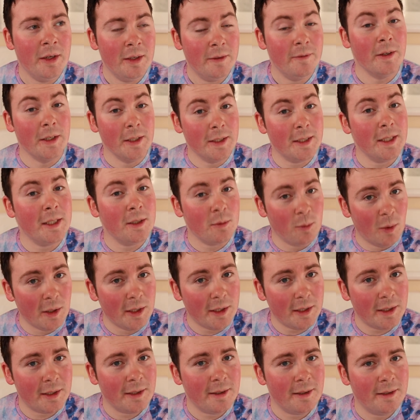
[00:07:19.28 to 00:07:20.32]
for a day's
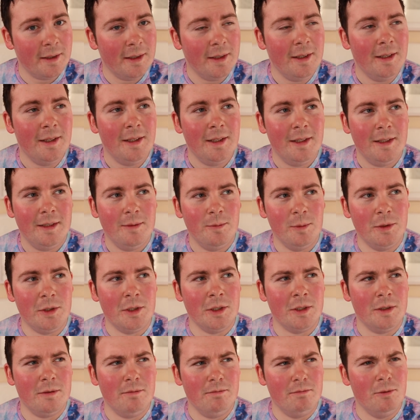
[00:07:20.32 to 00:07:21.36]
work, which
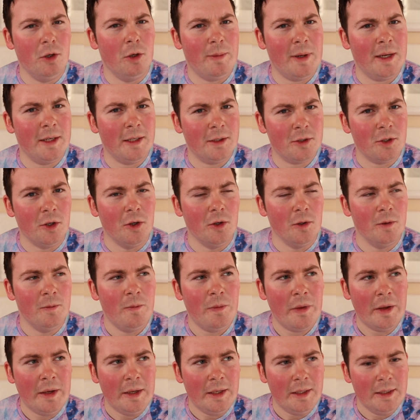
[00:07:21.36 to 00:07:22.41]
is not bad at all.
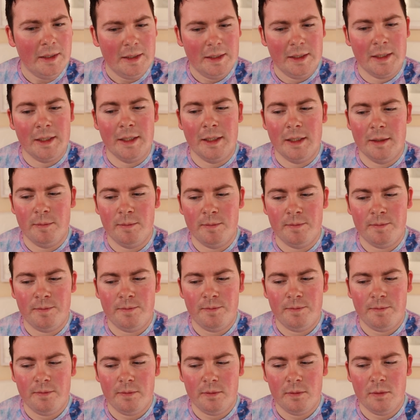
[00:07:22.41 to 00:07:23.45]
The
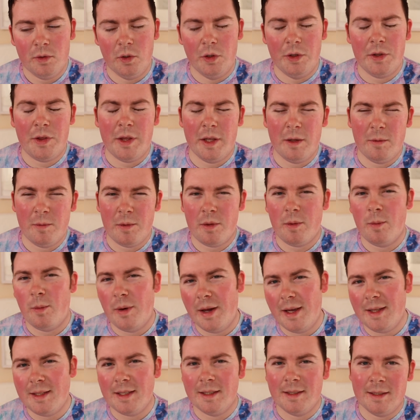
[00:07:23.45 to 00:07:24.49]
only thing with
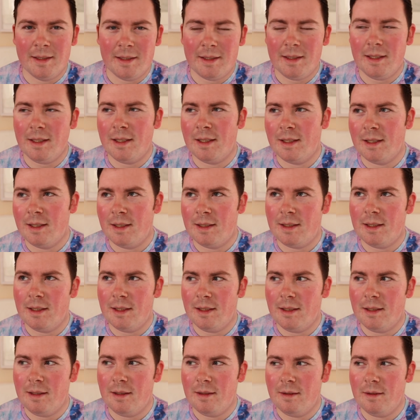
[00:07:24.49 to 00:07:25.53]
weddings is
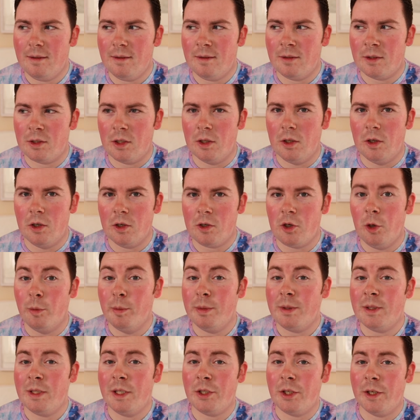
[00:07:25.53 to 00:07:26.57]
there's a lot of
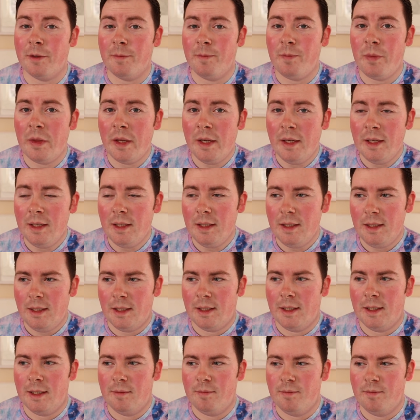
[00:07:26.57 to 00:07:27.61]
competition,
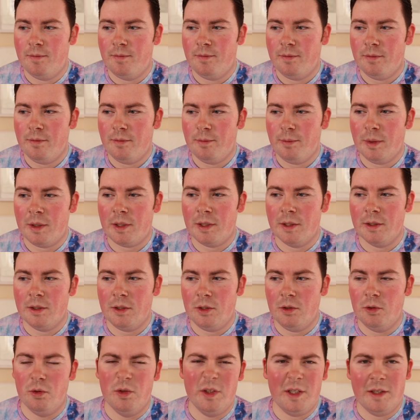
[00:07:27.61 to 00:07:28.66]
because
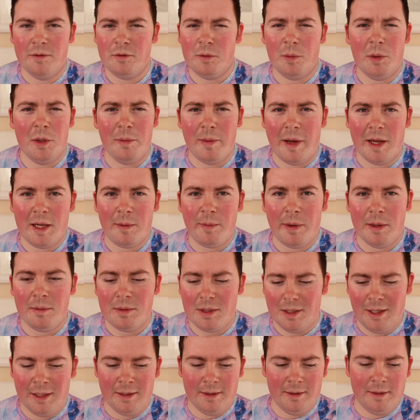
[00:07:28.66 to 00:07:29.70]
you only have to play
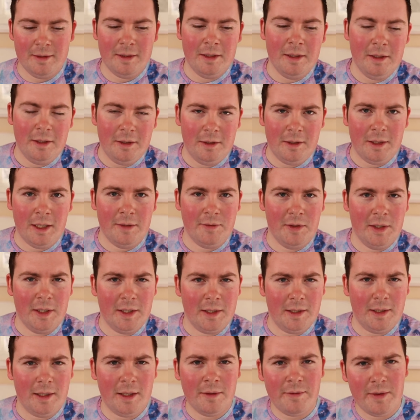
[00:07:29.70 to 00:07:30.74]
bagpipes and have
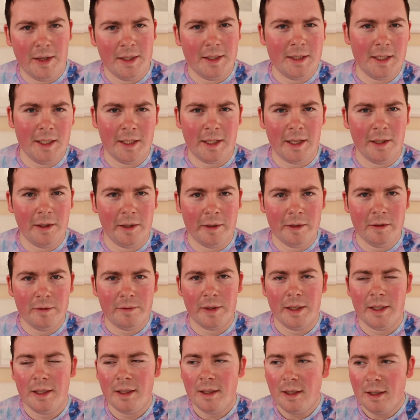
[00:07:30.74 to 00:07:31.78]
a fancy kilt
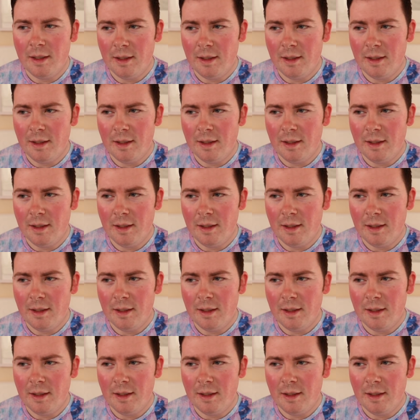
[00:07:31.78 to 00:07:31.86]
outfit.